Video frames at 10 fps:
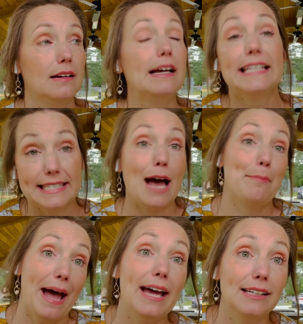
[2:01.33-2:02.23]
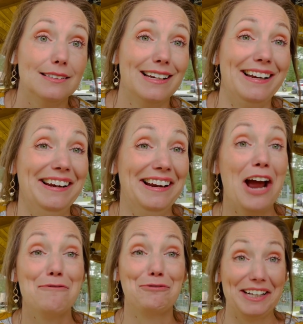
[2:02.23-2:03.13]
It's that bad.
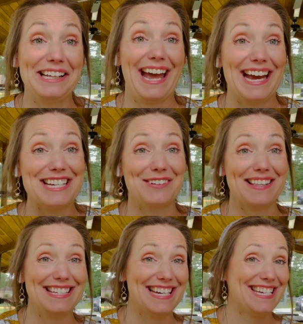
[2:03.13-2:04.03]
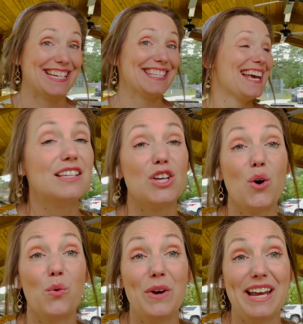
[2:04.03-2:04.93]
I really hate doing the dishes.
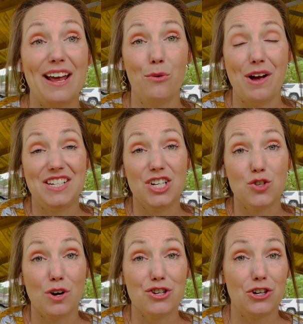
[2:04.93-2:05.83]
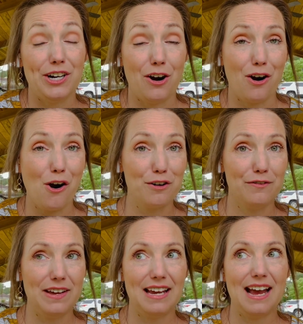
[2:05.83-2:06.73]
So we don't have a dishwasher in our
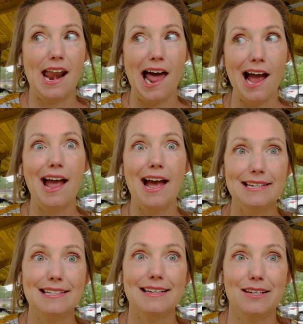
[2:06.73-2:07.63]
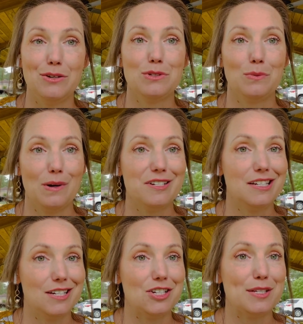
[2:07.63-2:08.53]
RV, and I had to get used to washing
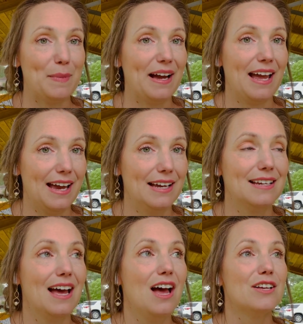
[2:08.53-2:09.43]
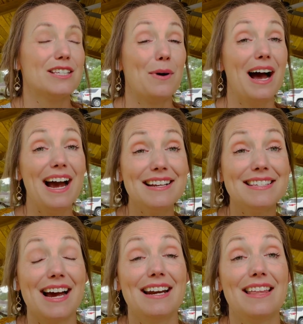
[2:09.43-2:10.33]
dishes by hand. So I
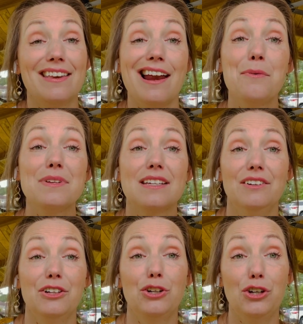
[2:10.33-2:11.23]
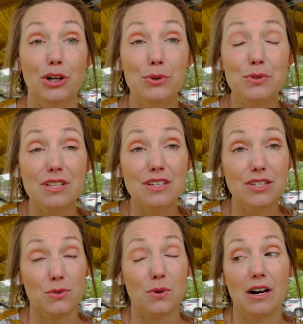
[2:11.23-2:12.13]
decided that I was gonna go to the
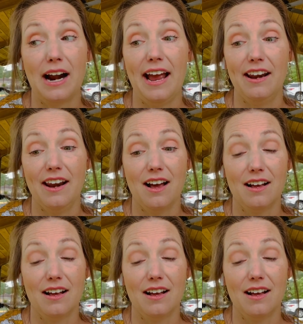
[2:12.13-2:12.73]
store and